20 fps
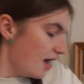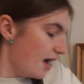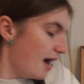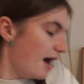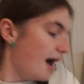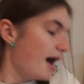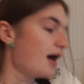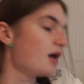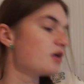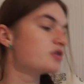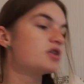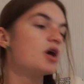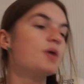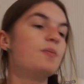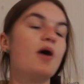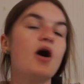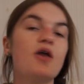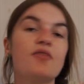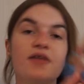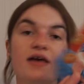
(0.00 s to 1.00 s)
I also
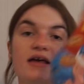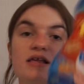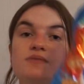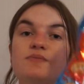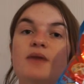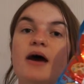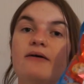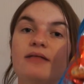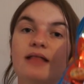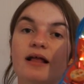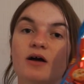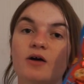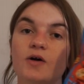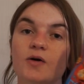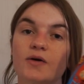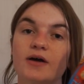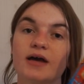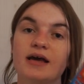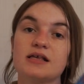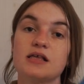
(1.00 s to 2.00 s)
bought these Maryland
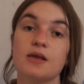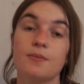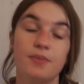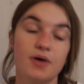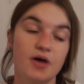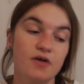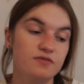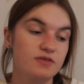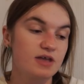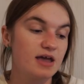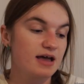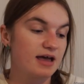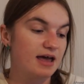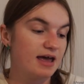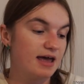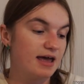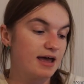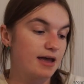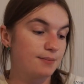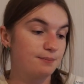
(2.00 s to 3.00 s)
Cookies Birthday
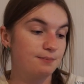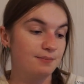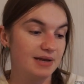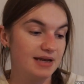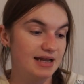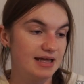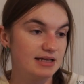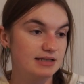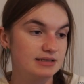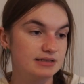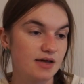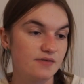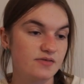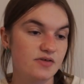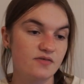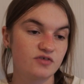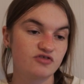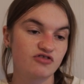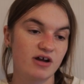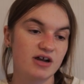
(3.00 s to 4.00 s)
Cake Minis. I've
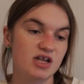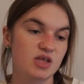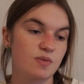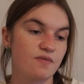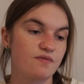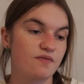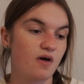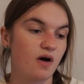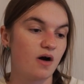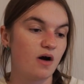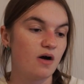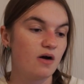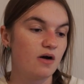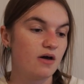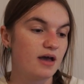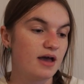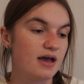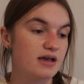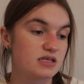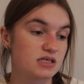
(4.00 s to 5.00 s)
never tried these before.
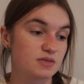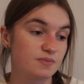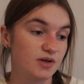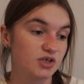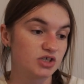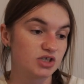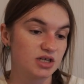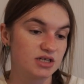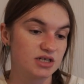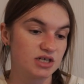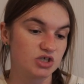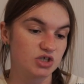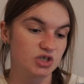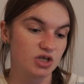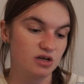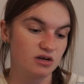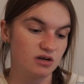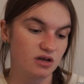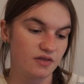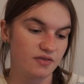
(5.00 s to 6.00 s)
It's special
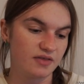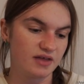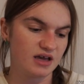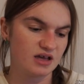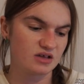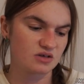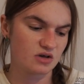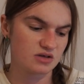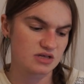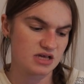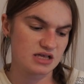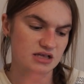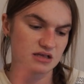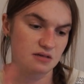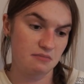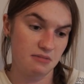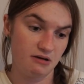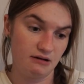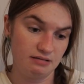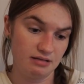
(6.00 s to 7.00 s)
edition. I think it's because it's
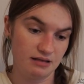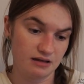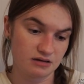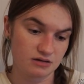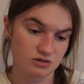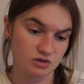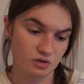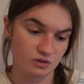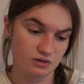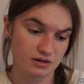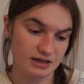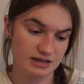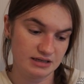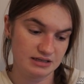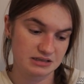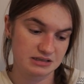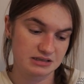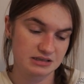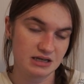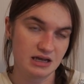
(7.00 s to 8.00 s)
Maryland
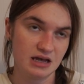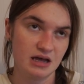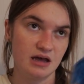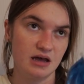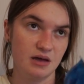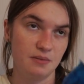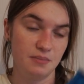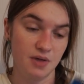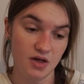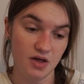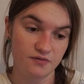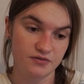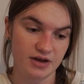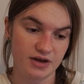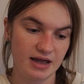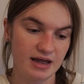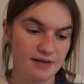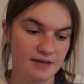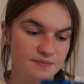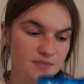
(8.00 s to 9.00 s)
Cookies
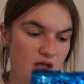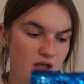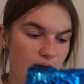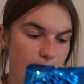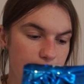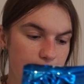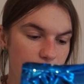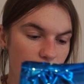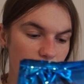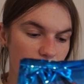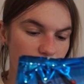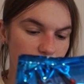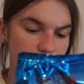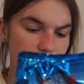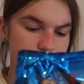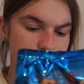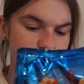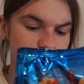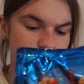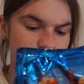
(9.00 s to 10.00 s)
birthday, but
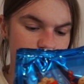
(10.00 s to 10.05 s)
it